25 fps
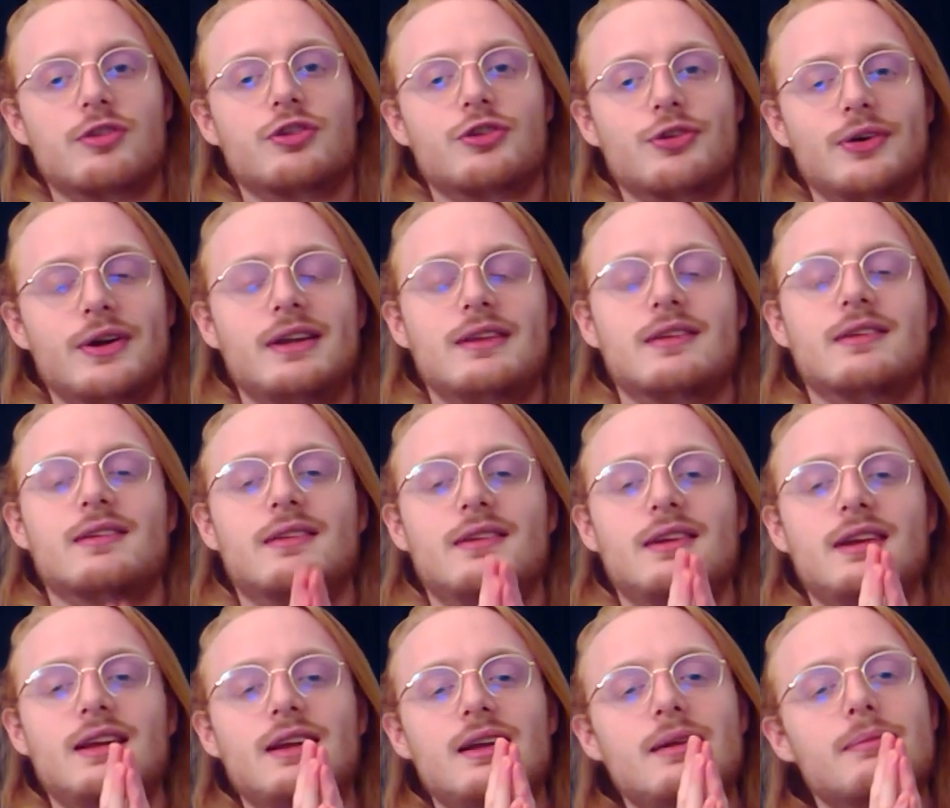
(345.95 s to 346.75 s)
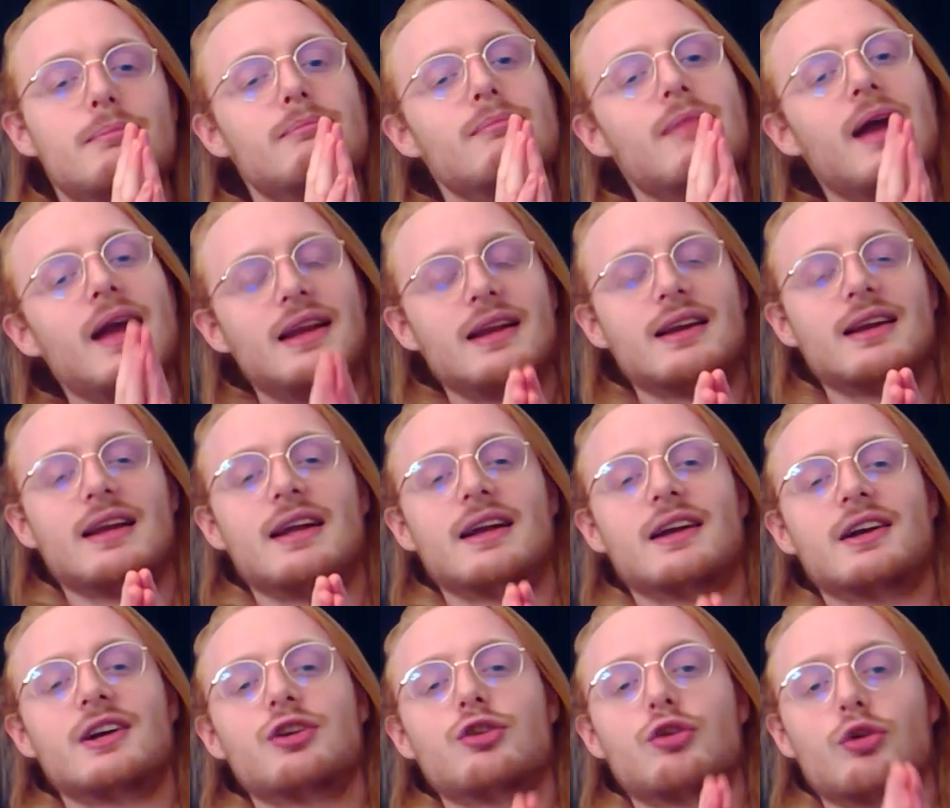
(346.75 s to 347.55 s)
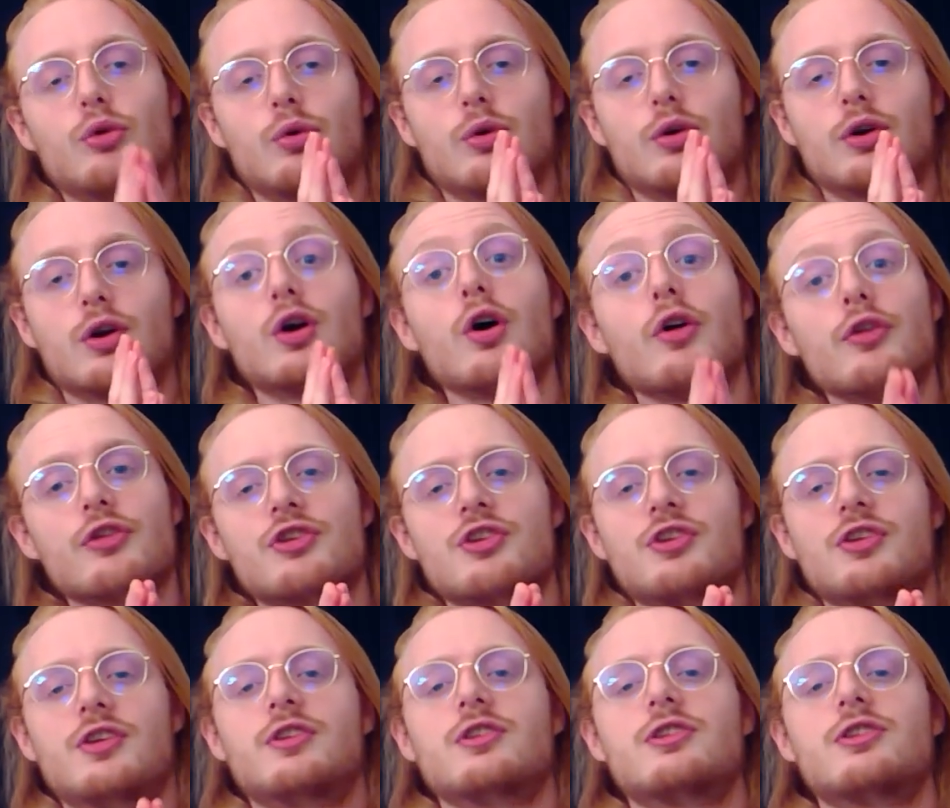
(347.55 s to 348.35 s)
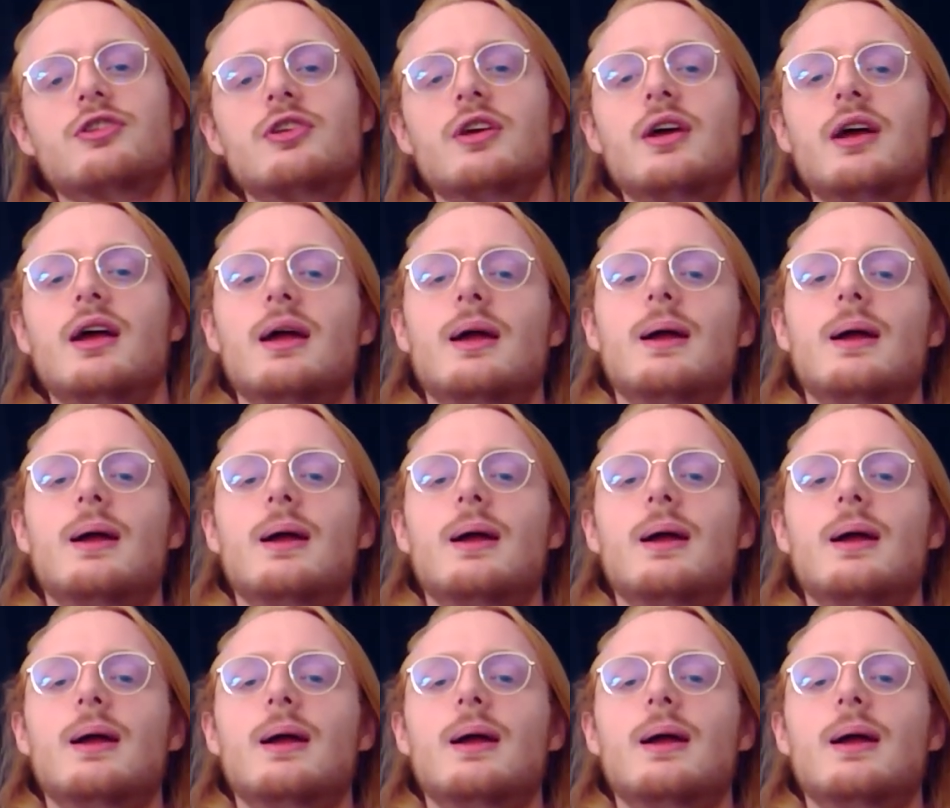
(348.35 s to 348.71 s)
treat the medeklinkers or consonants